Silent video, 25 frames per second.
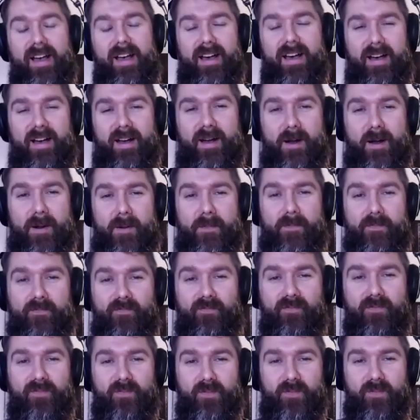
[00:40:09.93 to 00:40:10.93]

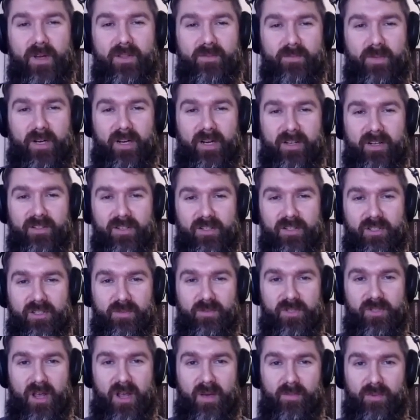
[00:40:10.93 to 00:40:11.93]
but here are just
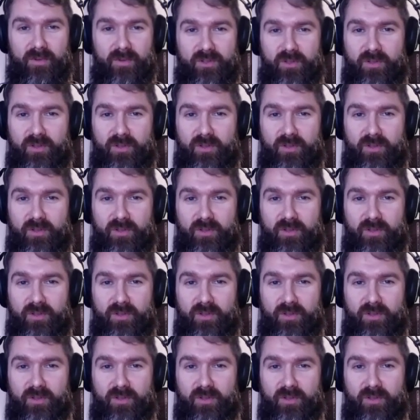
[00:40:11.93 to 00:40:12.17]
some samples.